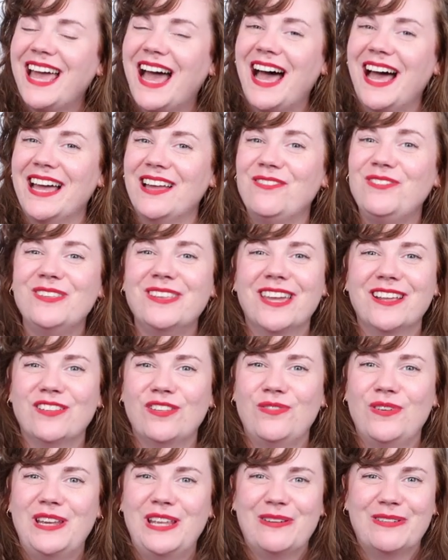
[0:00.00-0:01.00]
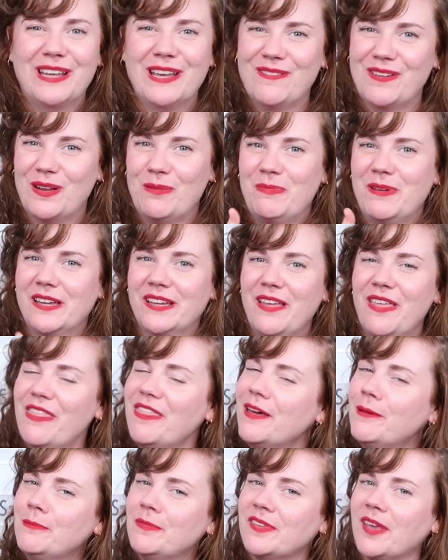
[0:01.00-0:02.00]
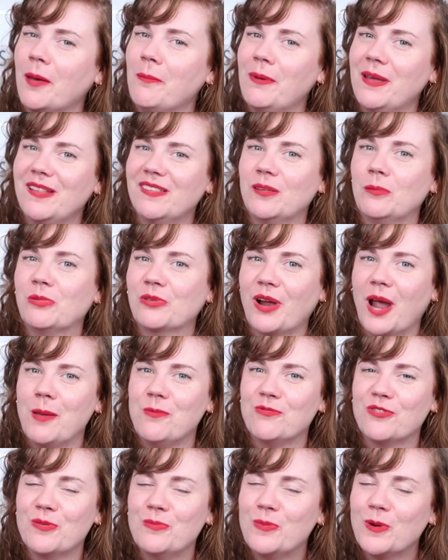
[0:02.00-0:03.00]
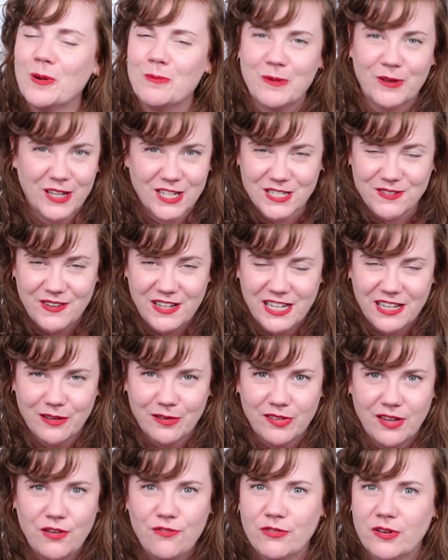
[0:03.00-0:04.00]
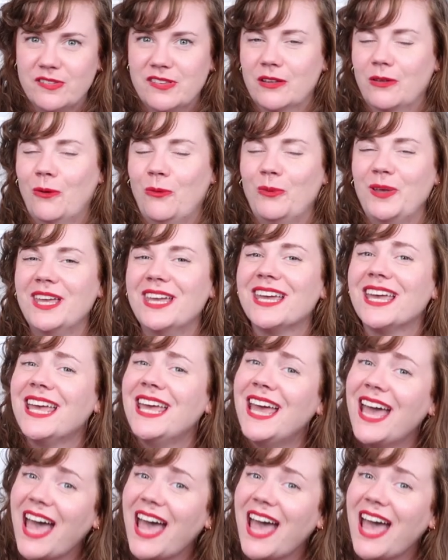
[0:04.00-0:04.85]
If you like this video, give it a big thumbs up and subscribe for more bookish videos every single week.